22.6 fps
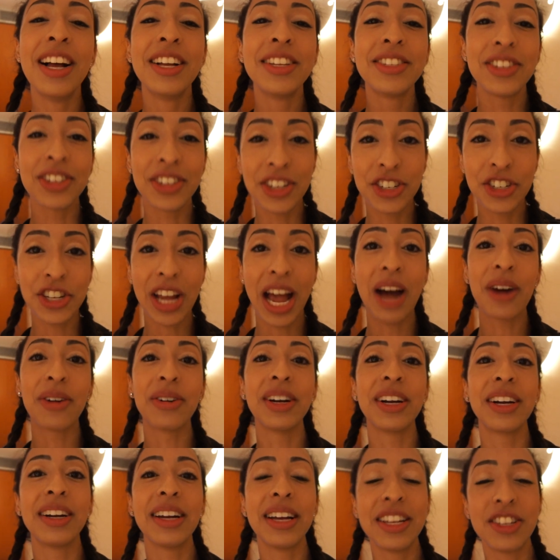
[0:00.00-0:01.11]
took a
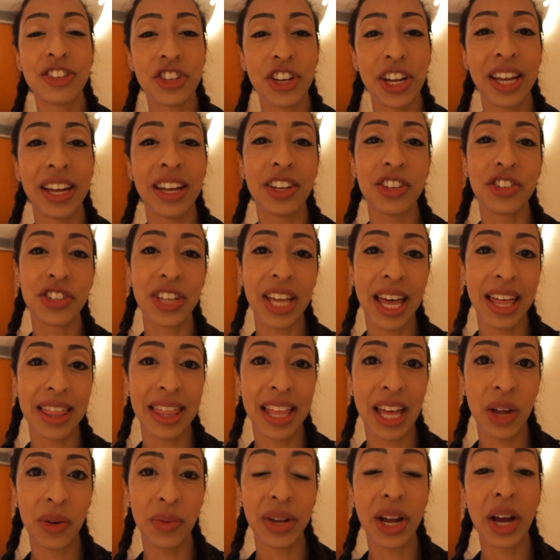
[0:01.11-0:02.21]
shower and changed, and
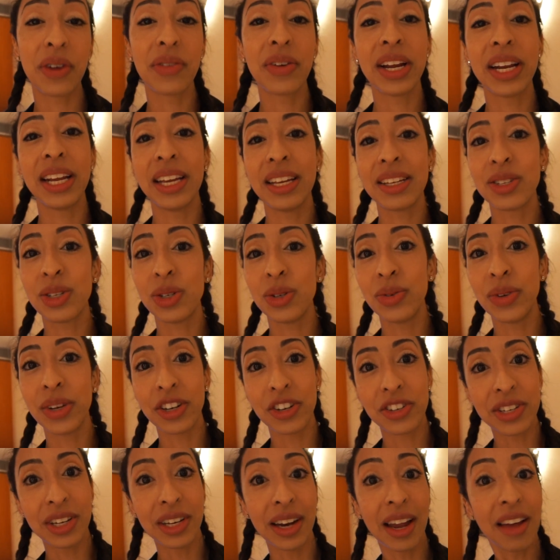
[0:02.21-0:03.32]
then we got ready to
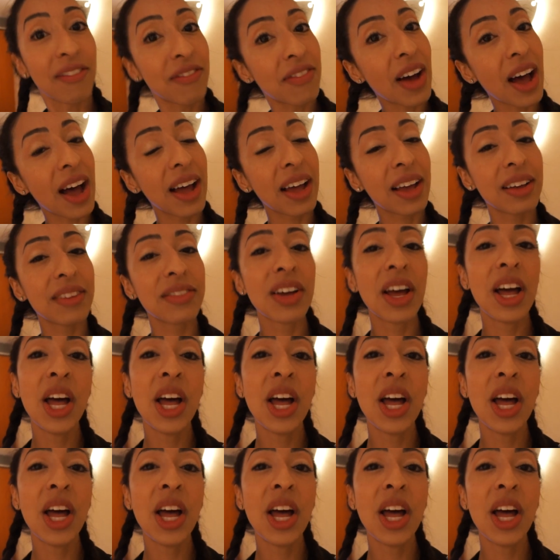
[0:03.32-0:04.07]
entertain at five,